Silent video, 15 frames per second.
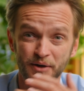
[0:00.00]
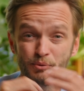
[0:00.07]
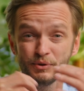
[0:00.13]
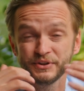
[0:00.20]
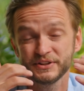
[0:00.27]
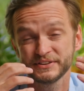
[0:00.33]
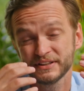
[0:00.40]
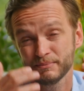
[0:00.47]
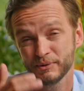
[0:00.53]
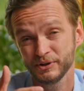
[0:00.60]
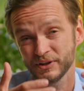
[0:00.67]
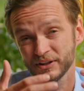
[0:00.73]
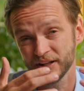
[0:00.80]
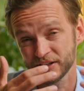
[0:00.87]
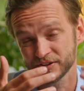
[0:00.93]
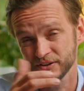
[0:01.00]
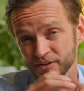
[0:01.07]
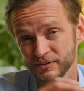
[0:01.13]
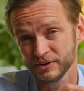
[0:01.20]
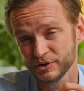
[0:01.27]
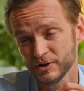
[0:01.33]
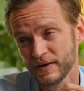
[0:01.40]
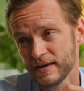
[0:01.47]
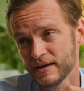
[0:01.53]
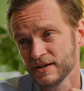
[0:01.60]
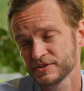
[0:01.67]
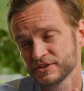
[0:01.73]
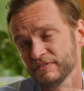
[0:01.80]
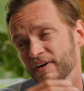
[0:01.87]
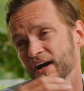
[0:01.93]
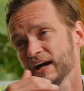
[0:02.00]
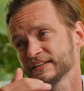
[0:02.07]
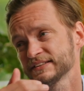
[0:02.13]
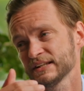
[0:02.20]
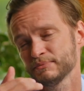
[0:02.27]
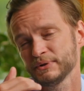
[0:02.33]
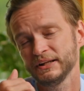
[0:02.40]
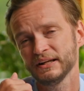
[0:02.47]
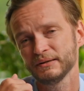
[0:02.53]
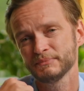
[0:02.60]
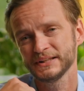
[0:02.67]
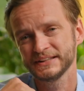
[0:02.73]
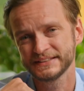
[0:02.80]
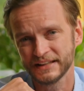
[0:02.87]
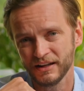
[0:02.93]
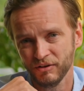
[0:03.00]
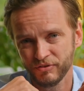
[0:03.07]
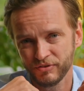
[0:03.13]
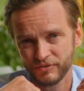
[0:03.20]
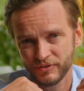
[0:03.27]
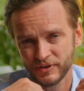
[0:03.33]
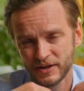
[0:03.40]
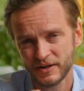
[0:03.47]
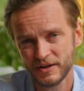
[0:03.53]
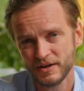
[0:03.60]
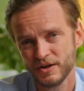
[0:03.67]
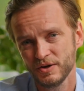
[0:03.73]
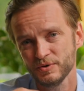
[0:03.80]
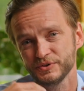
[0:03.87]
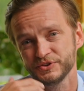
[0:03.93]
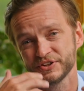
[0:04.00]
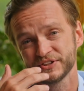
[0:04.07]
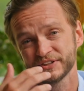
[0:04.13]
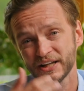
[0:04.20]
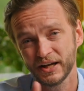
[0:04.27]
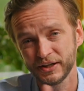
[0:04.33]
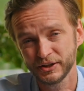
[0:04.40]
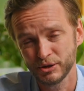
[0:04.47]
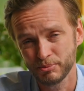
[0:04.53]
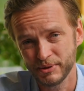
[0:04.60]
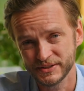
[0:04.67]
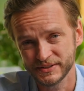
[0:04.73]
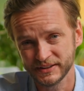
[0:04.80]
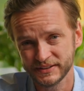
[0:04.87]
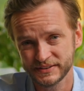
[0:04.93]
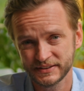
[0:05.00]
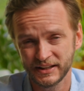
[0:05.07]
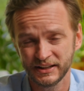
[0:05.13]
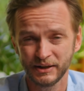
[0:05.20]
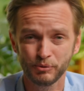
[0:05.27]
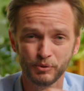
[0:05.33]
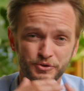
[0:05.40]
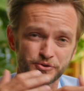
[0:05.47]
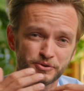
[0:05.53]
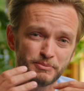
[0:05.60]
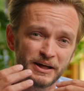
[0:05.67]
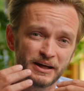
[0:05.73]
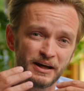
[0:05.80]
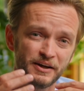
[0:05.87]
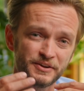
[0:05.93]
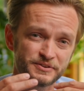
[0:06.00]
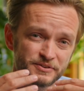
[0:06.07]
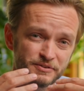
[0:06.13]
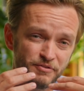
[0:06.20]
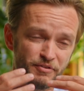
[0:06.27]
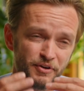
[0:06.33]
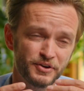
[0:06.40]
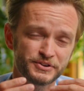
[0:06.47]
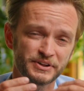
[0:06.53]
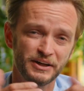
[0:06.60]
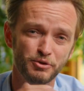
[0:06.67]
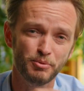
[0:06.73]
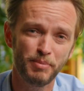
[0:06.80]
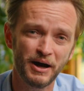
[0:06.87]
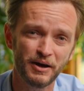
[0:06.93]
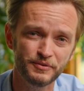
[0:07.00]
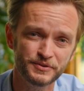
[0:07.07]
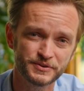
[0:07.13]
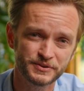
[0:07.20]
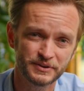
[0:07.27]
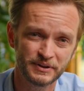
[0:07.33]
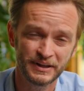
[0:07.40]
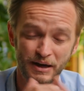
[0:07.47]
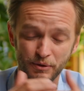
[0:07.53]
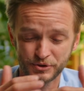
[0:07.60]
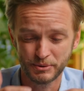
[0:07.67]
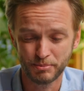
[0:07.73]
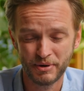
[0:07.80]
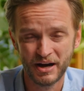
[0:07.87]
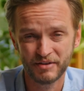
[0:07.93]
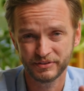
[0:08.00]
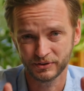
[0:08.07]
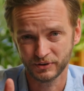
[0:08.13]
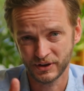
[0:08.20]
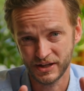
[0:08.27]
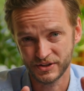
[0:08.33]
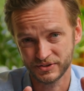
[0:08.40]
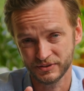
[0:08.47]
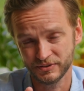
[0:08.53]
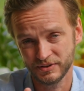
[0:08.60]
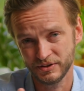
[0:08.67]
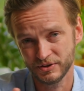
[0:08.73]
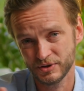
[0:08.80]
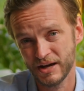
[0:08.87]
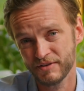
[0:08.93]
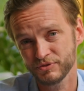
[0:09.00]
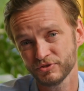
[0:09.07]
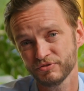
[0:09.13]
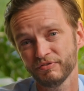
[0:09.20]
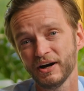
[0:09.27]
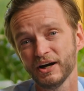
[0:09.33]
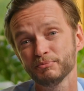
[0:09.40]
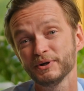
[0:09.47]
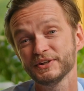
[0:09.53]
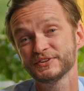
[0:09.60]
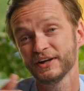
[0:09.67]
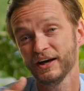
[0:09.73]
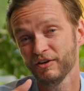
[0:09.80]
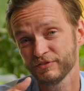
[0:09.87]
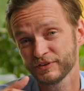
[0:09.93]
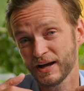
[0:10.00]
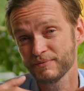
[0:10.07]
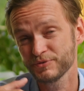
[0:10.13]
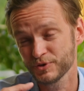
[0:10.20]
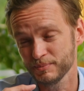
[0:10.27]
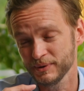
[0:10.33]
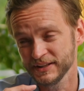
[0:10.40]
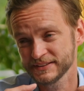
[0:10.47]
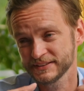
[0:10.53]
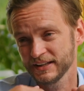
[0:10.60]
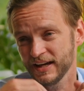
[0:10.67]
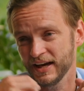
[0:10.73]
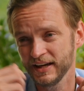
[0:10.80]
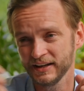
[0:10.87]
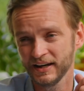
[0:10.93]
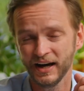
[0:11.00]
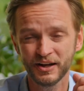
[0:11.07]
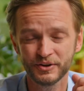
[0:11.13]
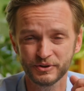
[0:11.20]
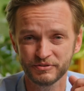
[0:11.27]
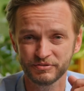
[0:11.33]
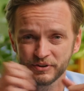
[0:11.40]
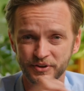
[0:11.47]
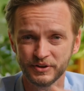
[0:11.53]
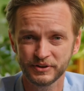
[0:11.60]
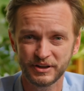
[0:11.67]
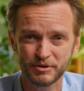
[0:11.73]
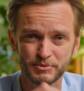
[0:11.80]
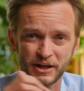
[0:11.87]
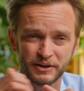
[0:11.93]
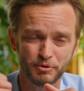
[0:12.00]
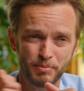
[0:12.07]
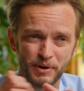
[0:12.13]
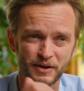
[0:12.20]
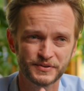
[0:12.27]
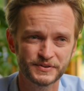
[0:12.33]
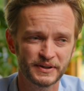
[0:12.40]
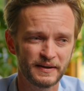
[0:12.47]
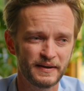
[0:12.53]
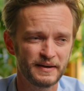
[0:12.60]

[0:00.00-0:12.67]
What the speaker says: I wanted somebody who can actually do it. So if I had somebody like myself who was just starting the business and I wanted to make his first £100, that was the perfect occasion. You have to find myself, come to me, say, hey, I'll do it for you, give me £100.